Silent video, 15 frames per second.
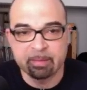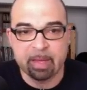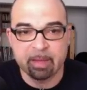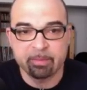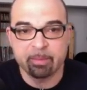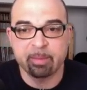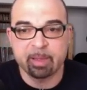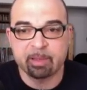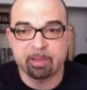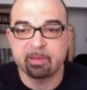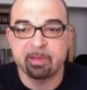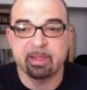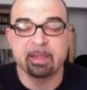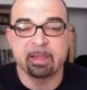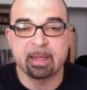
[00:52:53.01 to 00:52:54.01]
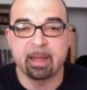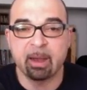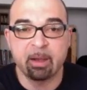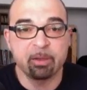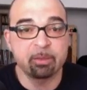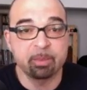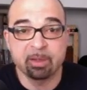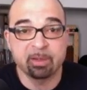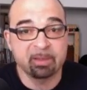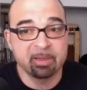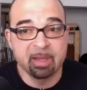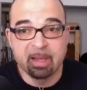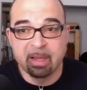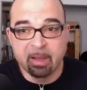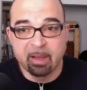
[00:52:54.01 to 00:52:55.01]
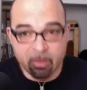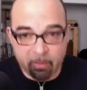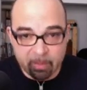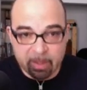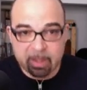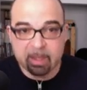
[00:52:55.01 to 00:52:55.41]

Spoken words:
have the best seat in the house because we